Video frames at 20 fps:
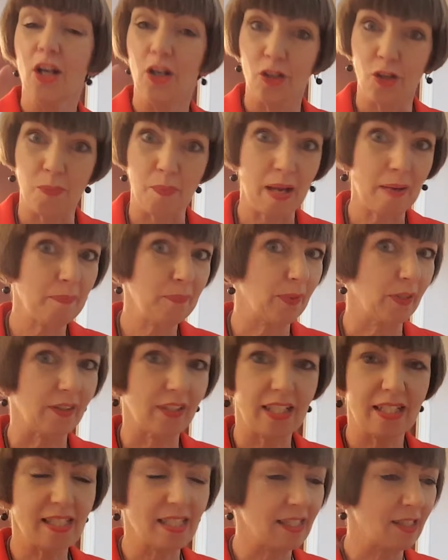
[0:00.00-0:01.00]
Remember,
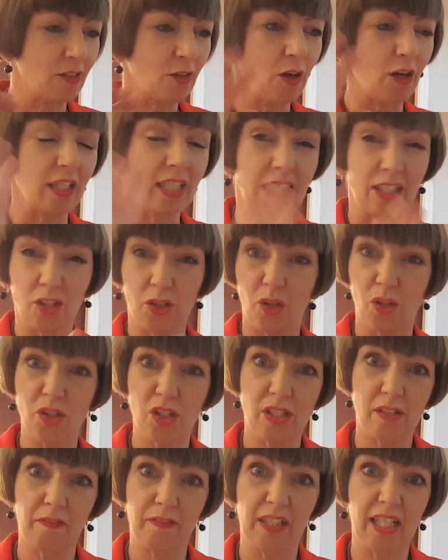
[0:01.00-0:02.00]
this is not an
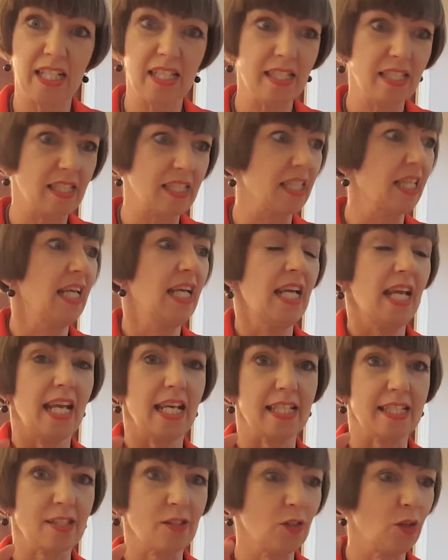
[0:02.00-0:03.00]
exhaustive list.
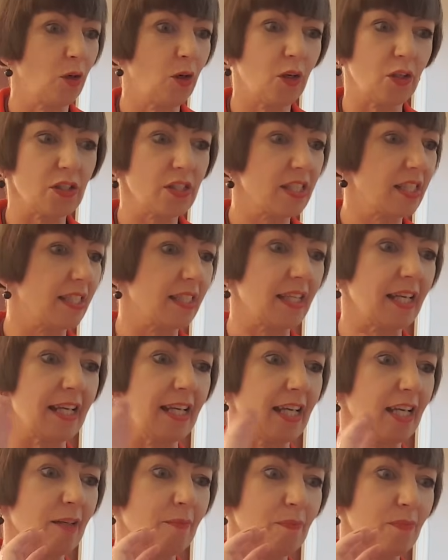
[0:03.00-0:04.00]
It's not
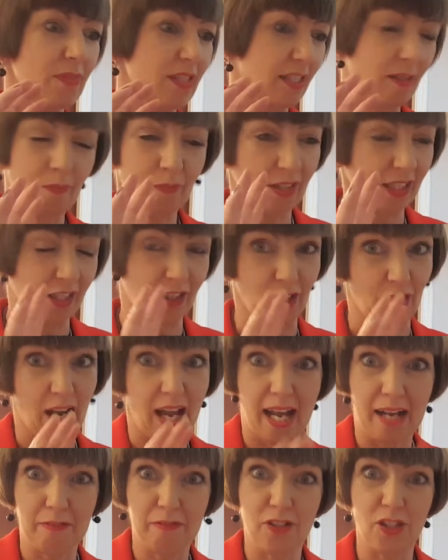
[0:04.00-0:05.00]
something you
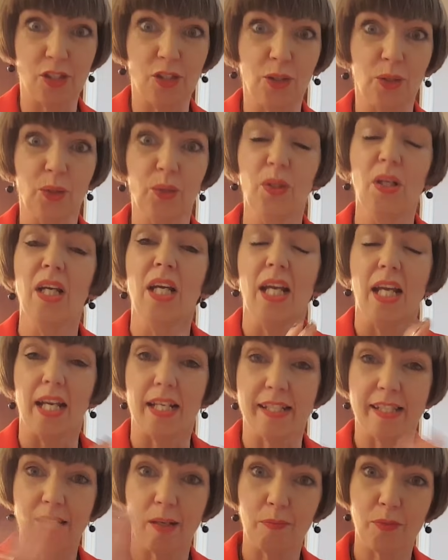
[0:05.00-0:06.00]
have to do.
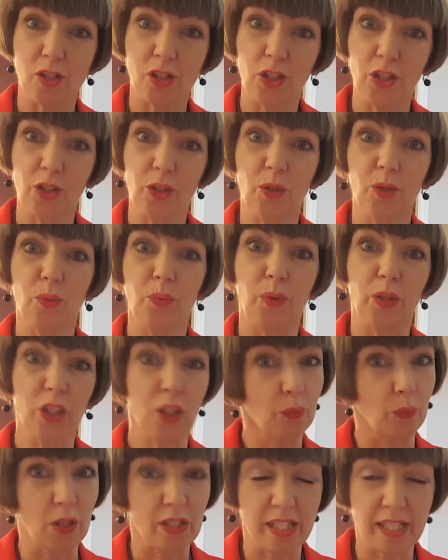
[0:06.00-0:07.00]
It's up to you where
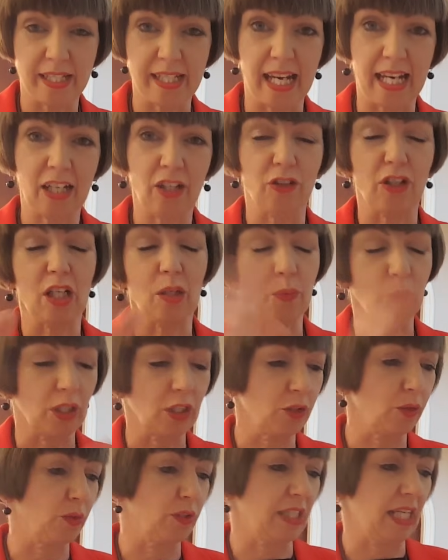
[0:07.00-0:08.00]
you want to decorate, where
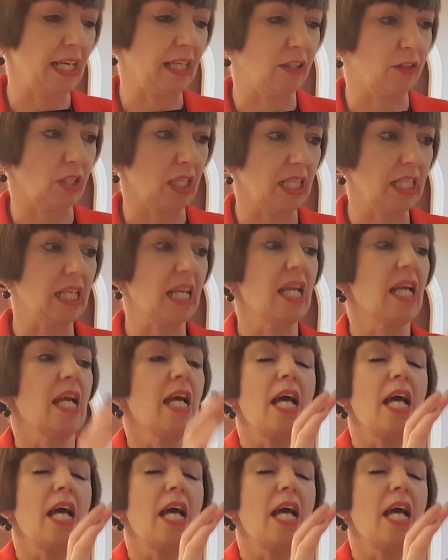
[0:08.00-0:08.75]
you don't decorate.